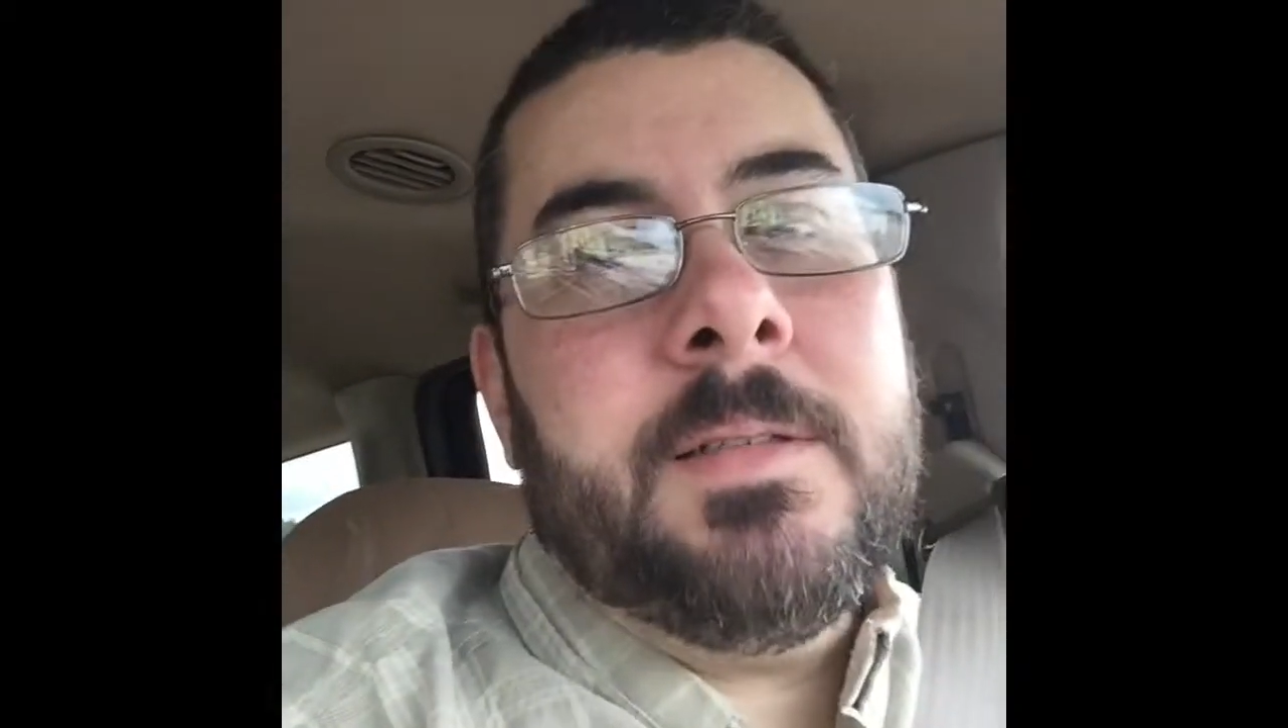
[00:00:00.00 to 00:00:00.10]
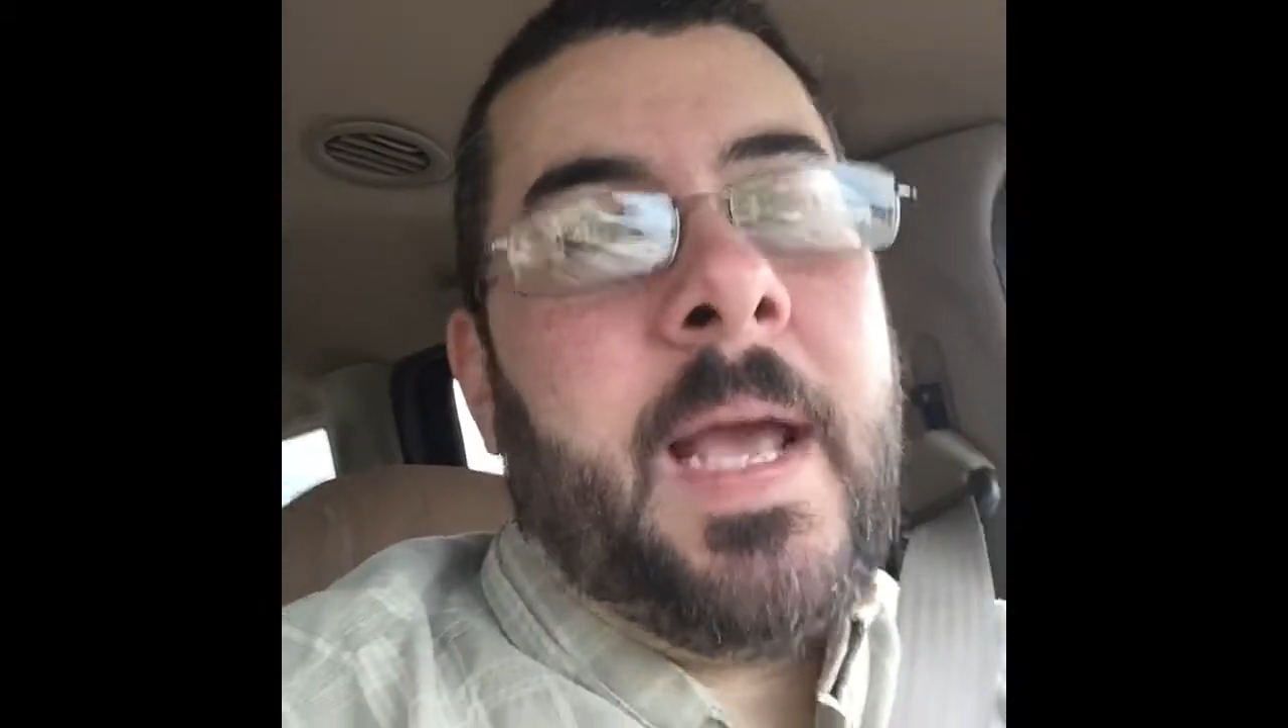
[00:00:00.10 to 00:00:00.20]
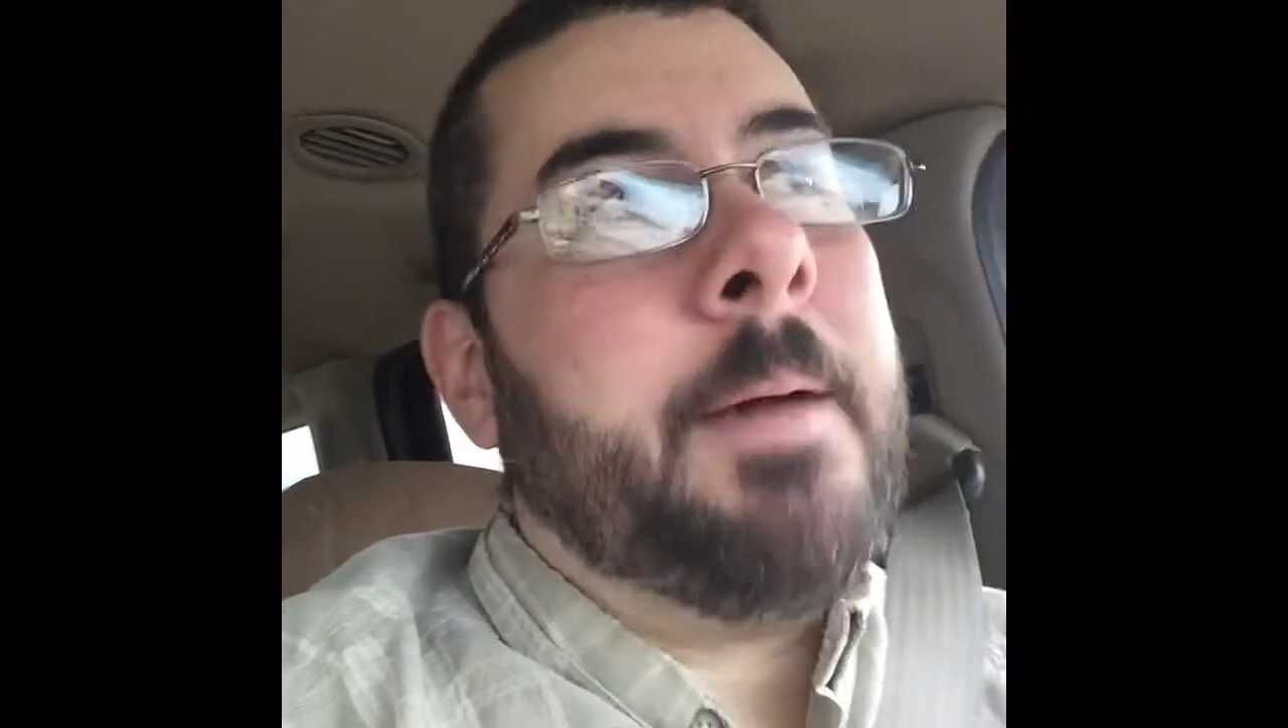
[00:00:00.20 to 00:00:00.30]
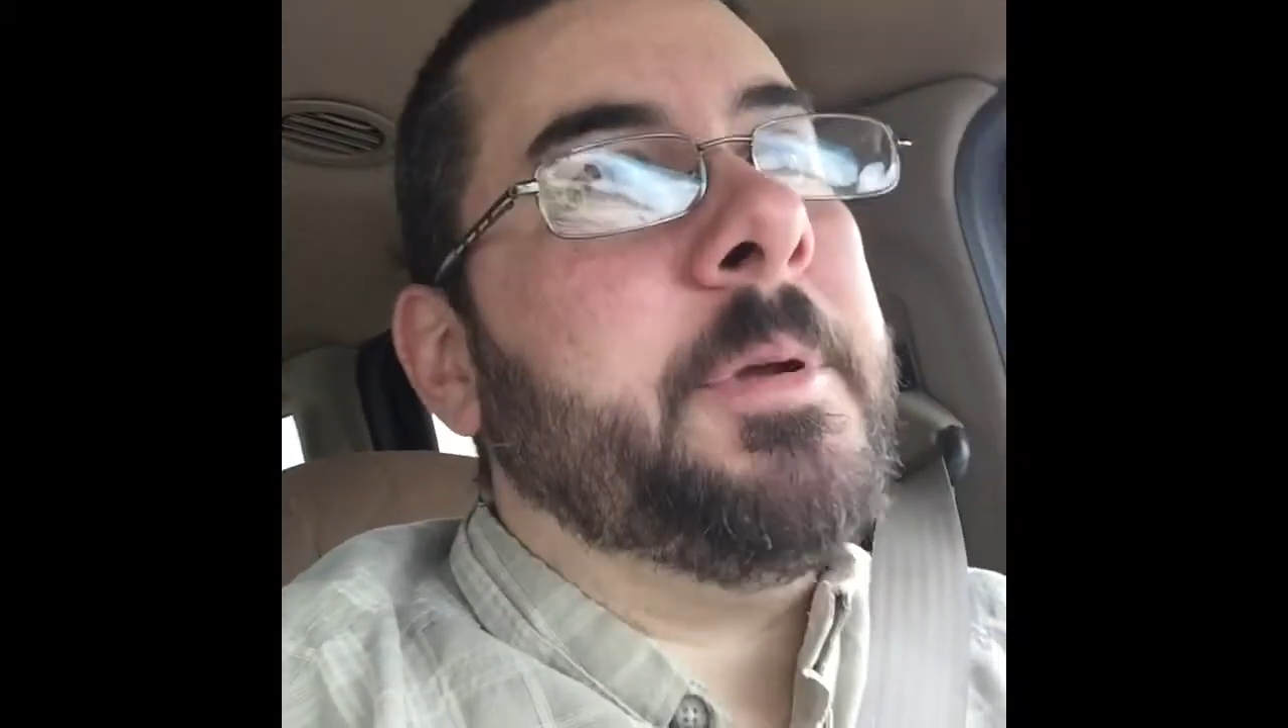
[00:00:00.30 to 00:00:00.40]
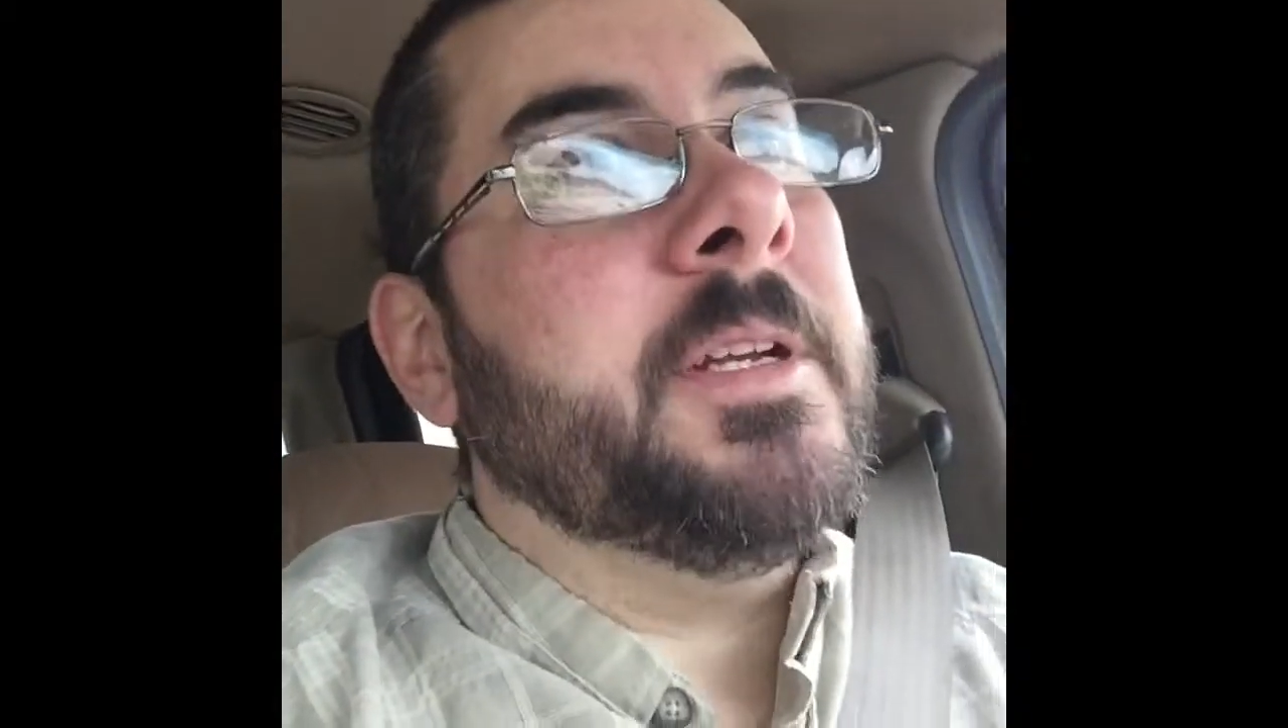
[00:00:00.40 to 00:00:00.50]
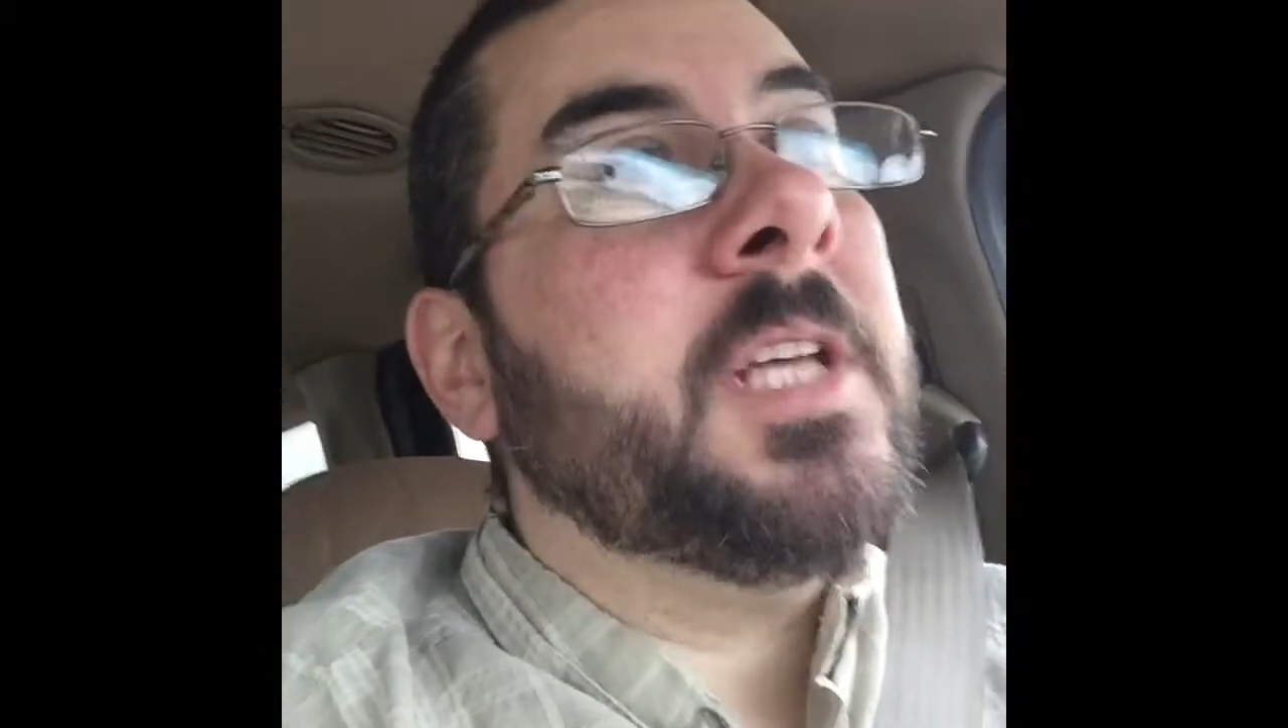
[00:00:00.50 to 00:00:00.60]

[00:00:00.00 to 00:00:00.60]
happened